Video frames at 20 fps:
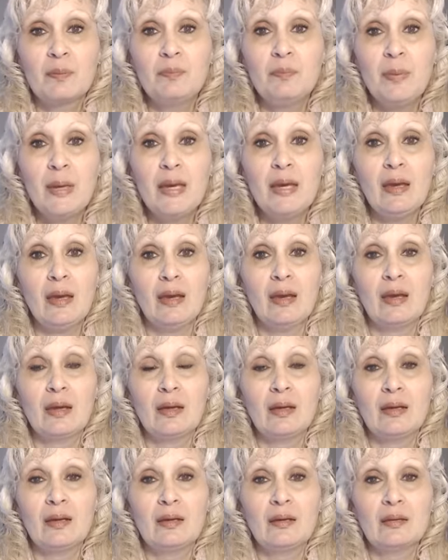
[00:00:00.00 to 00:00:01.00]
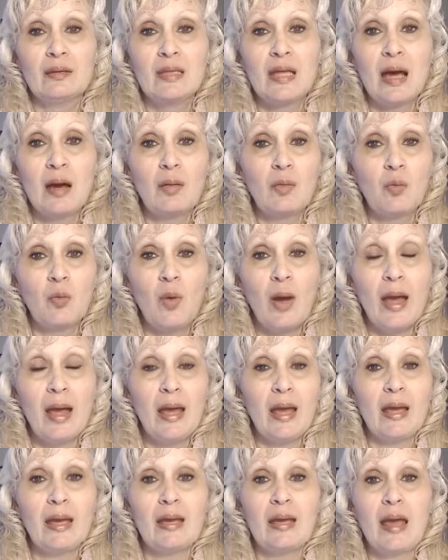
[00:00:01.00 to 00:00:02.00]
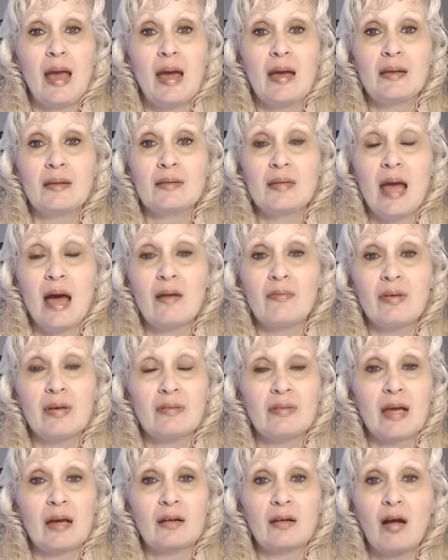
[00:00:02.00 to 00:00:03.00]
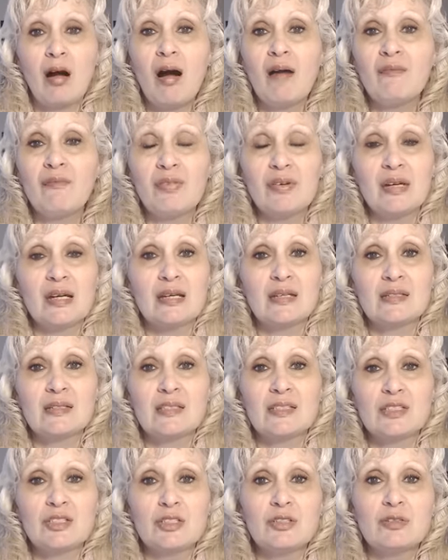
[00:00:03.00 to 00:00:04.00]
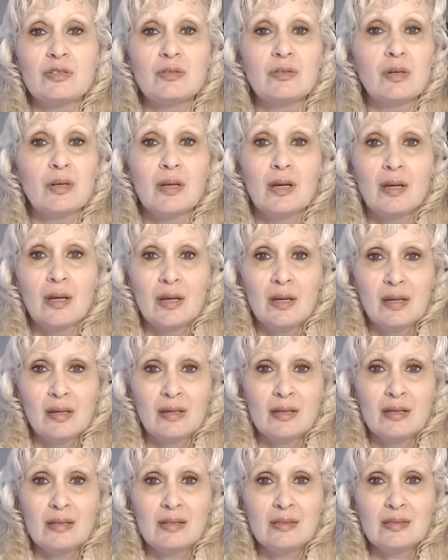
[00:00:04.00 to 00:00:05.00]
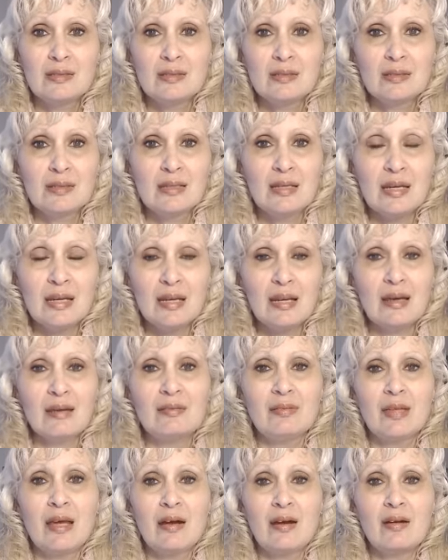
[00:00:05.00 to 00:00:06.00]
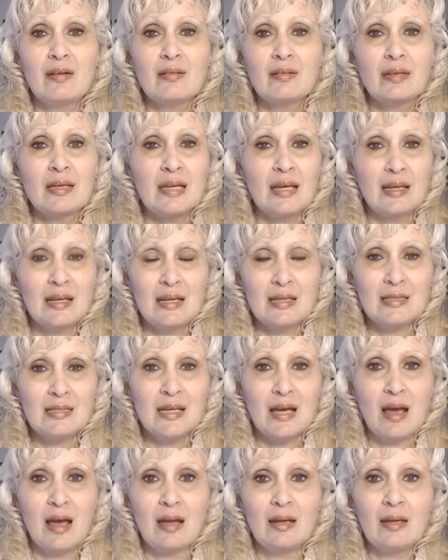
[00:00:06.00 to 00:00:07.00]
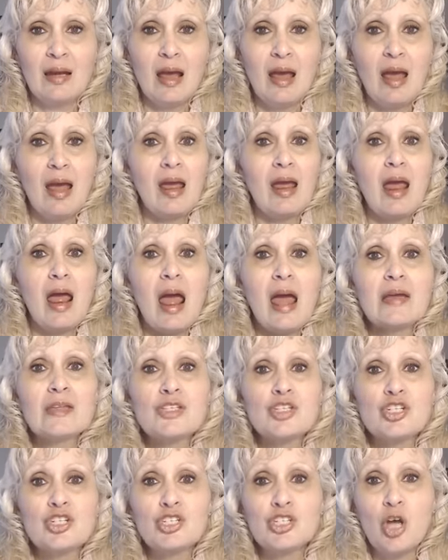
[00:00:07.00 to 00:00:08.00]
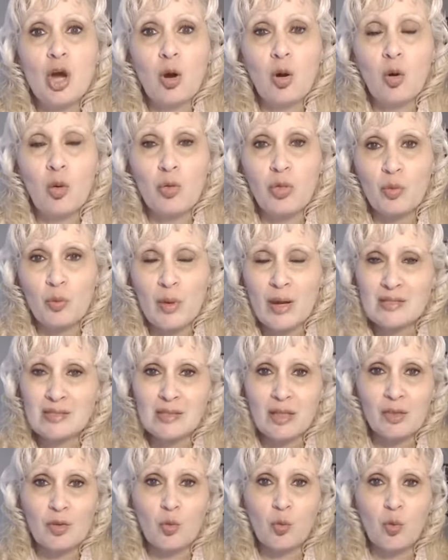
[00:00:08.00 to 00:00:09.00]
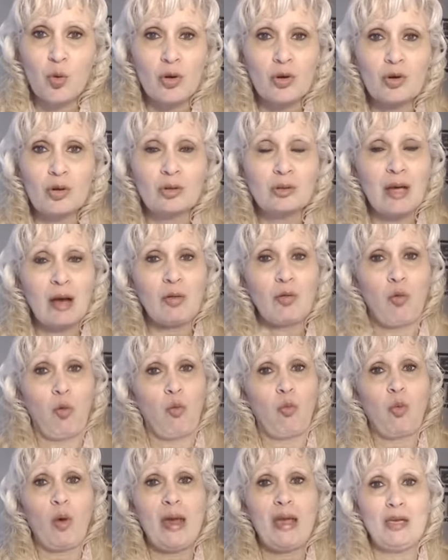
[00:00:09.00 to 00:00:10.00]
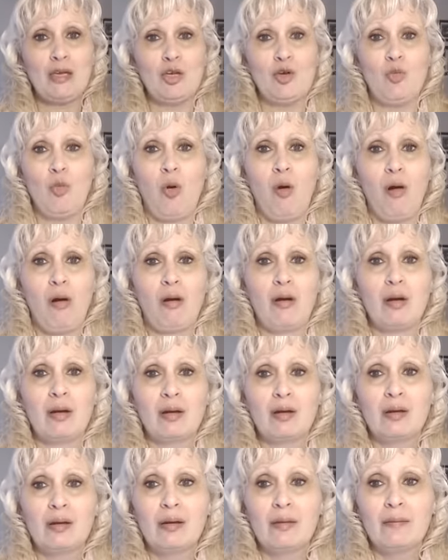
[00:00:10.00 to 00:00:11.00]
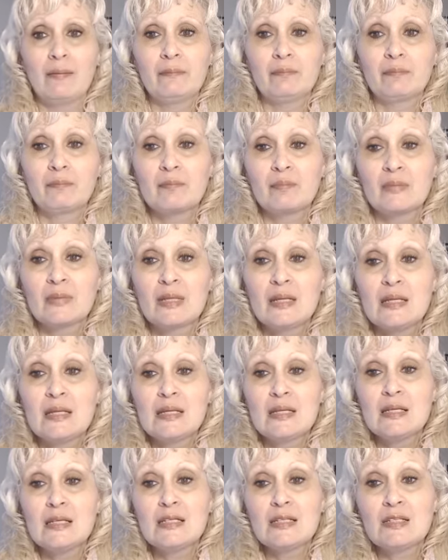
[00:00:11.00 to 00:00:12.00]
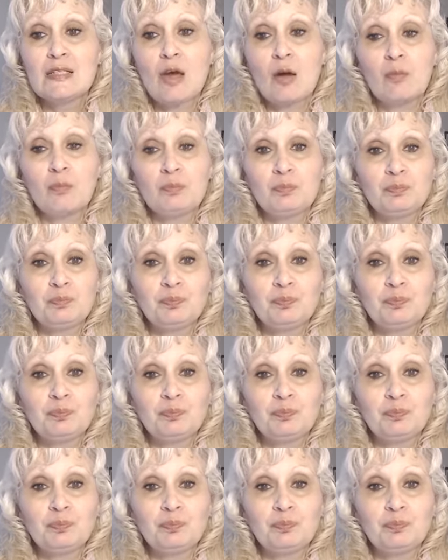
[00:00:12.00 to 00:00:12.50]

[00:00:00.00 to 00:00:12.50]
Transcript: being that way and having that confidence to get in there, get it done, and show the rest of the world how great you are. So,